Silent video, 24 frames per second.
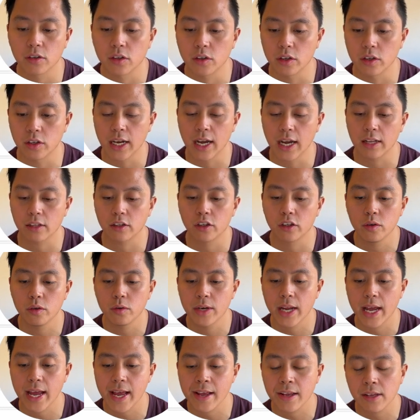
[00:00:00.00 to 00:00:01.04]
So you got 2
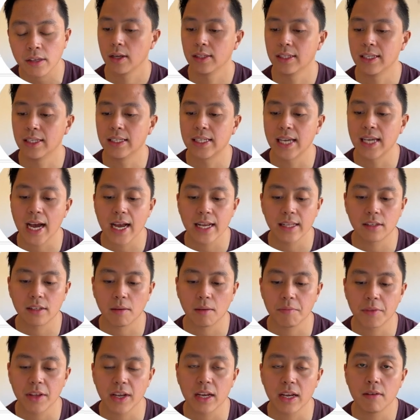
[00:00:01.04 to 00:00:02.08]
days, design
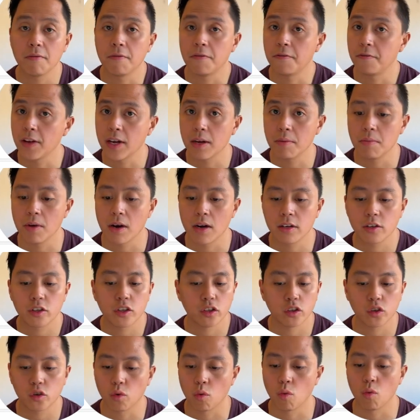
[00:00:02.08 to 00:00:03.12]
something in Figma,
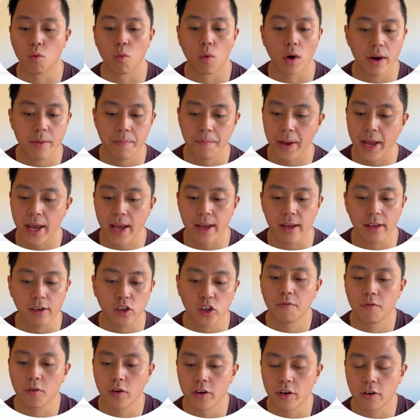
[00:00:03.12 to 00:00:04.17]
just 1
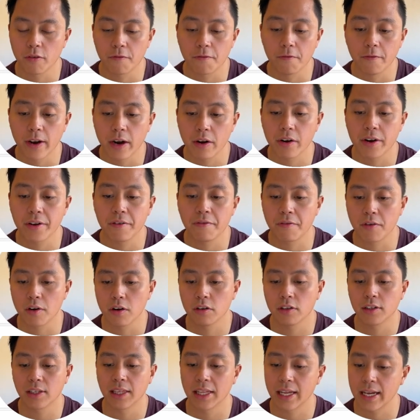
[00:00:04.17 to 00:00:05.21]
page for your very
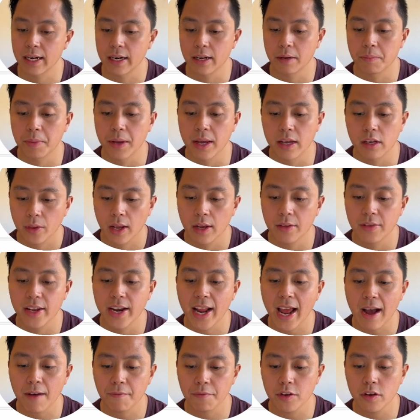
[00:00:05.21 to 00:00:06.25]
first landing page. And then
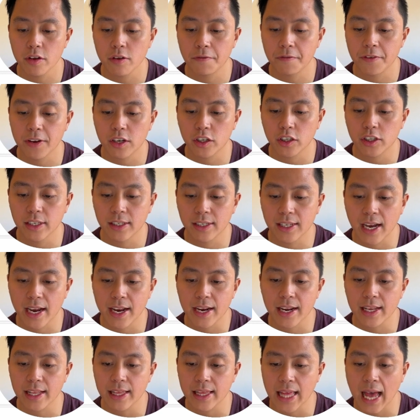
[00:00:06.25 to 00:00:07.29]
after you finish
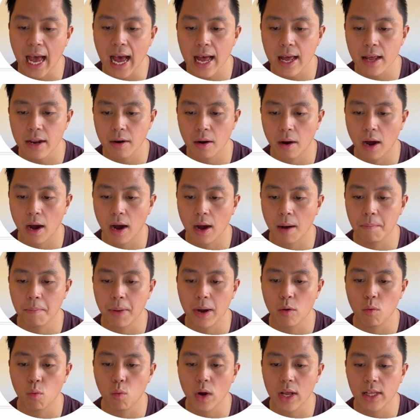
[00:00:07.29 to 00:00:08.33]
designing that,
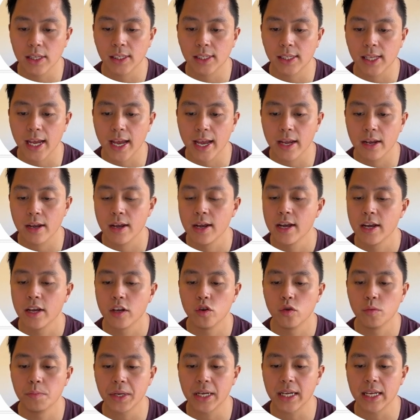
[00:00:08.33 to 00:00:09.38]
by Wednesday,
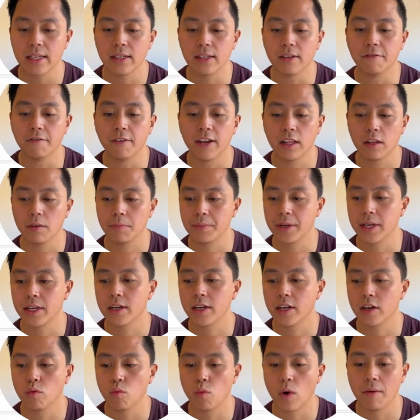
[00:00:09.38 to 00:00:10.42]
you begin development
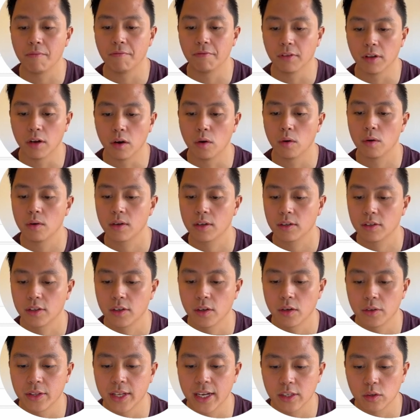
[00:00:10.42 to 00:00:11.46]
in Webflow.
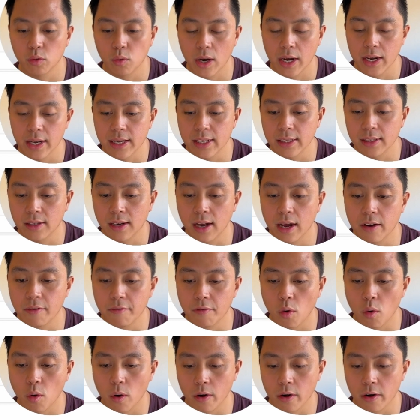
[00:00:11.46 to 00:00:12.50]
So that's why it's kind of
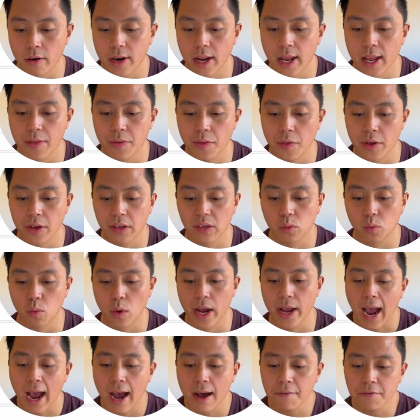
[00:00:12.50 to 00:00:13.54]
ordered in this
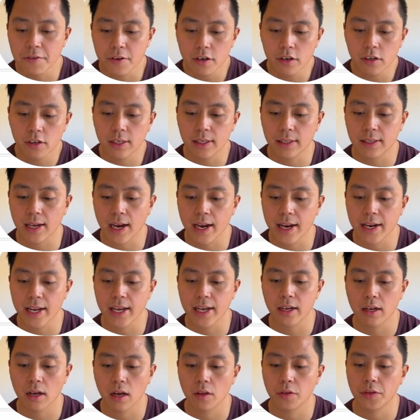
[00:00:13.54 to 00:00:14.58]
way. After you're
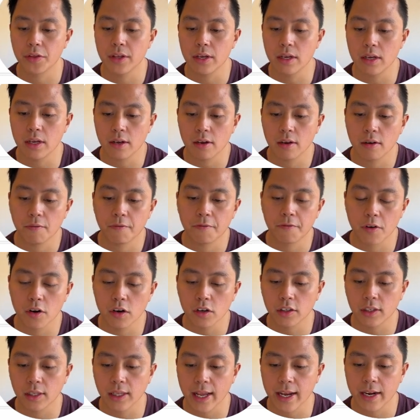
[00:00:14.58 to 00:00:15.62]
designing the
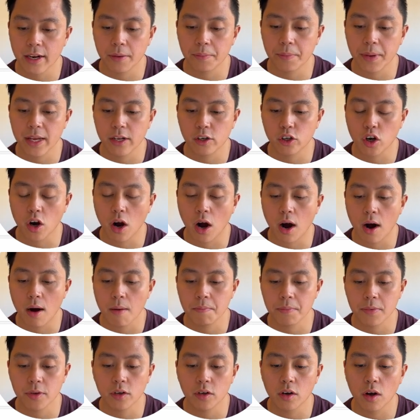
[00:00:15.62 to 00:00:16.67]
first landing page
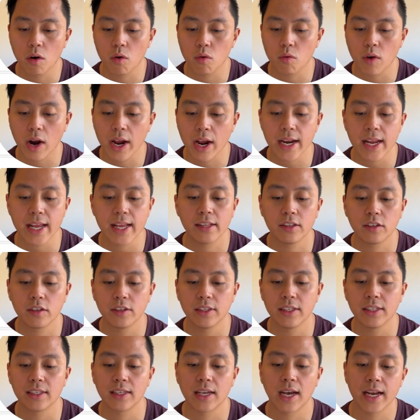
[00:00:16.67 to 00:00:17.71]
comp, you go right into
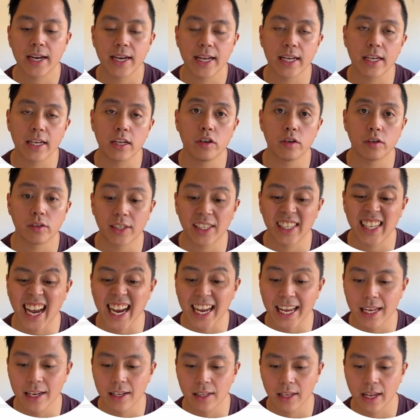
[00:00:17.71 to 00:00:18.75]
designing your
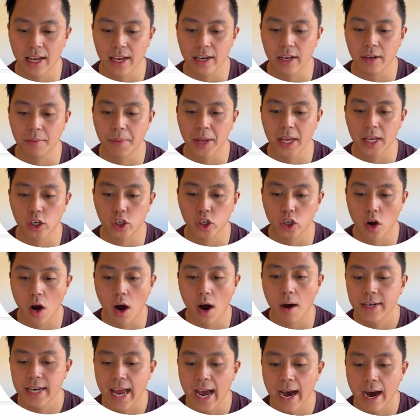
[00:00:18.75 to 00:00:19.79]
second landing page
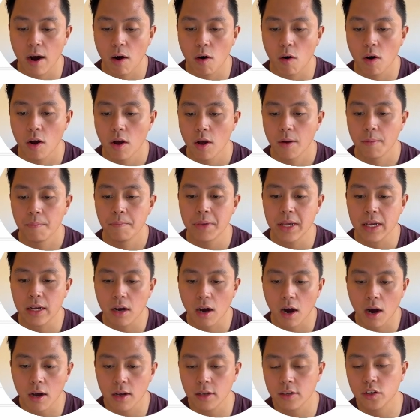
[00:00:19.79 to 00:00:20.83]
comp. Now,
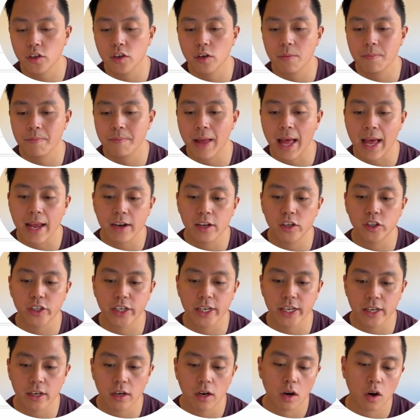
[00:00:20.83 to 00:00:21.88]
because you're
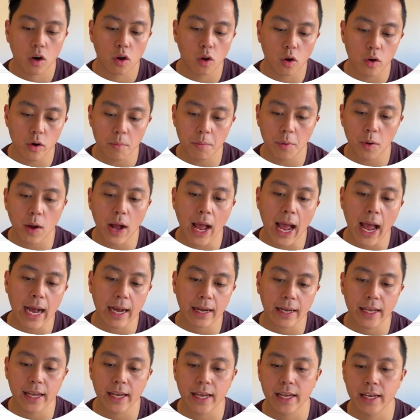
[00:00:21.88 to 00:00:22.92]
managing clonable
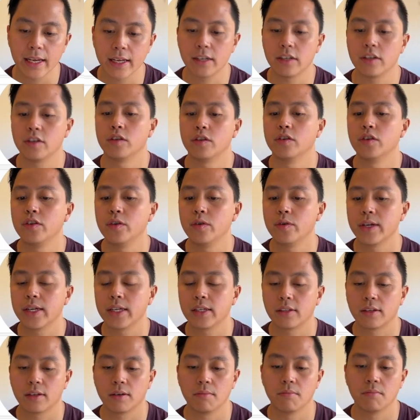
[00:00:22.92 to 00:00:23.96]
hacking, you're doing
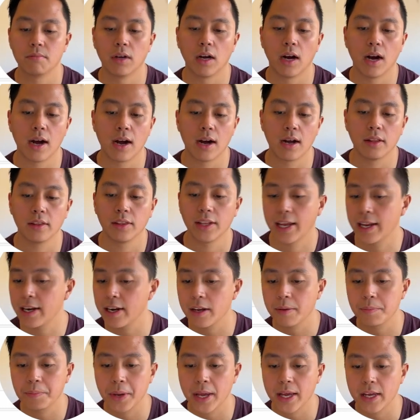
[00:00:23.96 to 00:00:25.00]
some
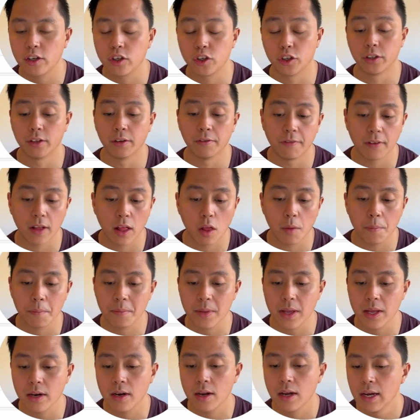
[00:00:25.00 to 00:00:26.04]
landing page
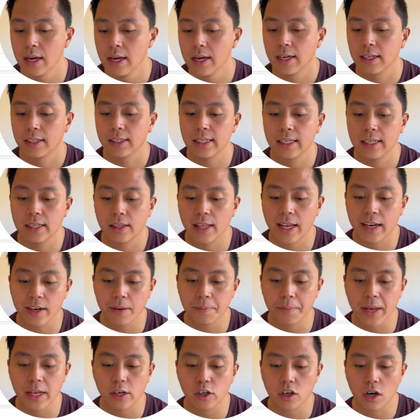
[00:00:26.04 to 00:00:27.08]
development, the
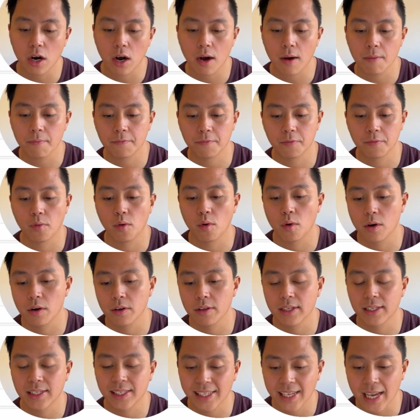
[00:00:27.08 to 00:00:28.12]
landing page comp for
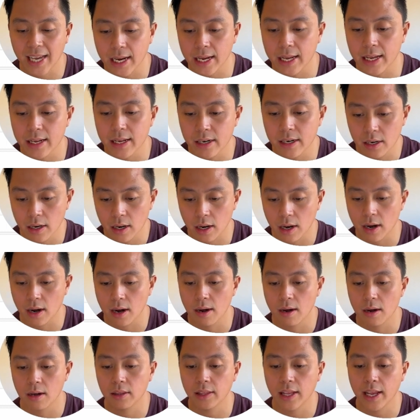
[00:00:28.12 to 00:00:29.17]
the second
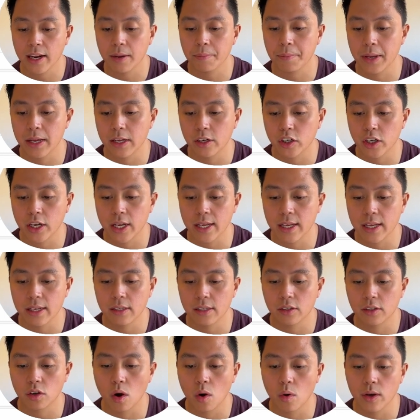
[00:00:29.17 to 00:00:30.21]
landing page
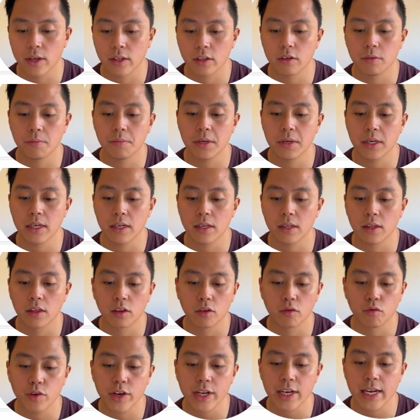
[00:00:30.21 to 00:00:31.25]
is going to be
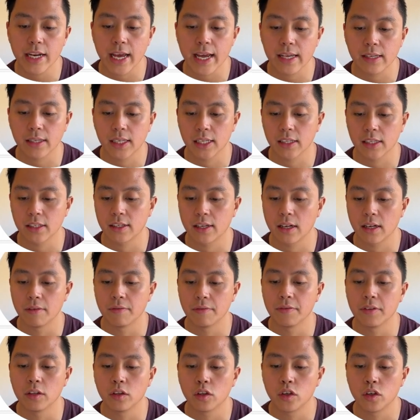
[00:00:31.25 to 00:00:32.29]
3 days instead
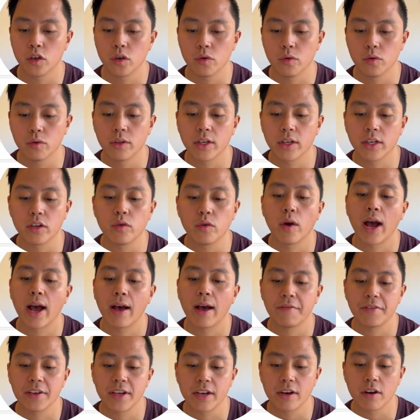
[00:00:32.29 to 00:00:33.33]
of the 2 that you
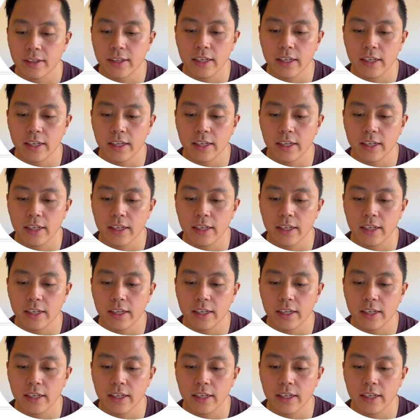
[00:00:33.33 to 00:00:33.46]
have here.